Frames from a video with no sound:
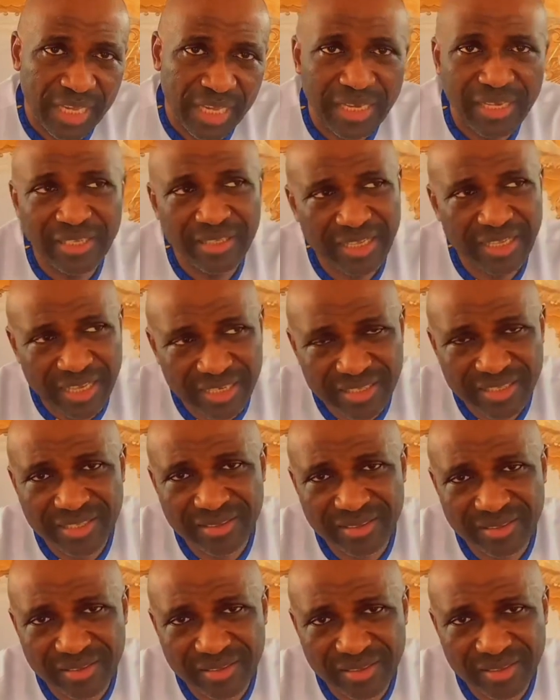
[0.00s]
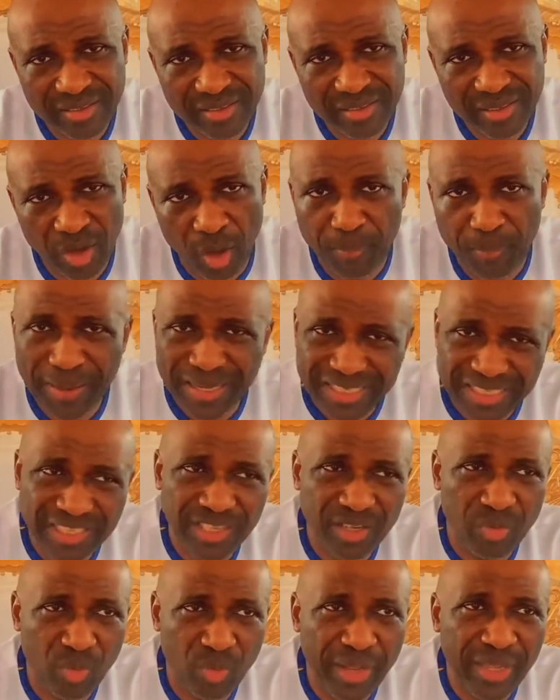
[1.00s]
and a death of
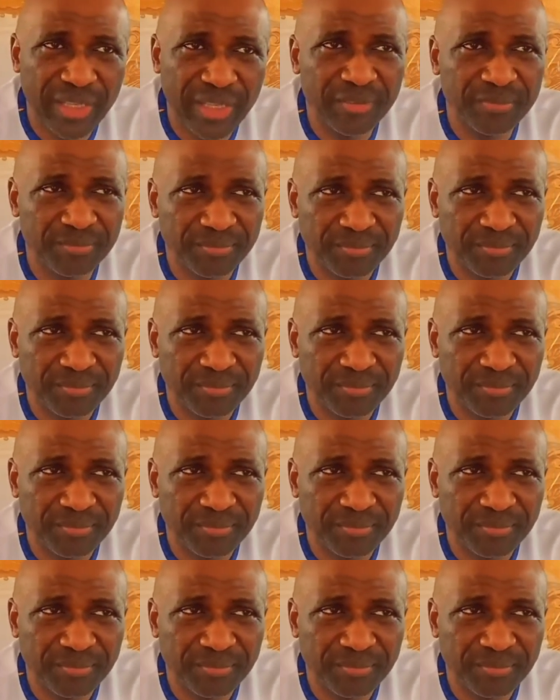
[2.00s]
passing away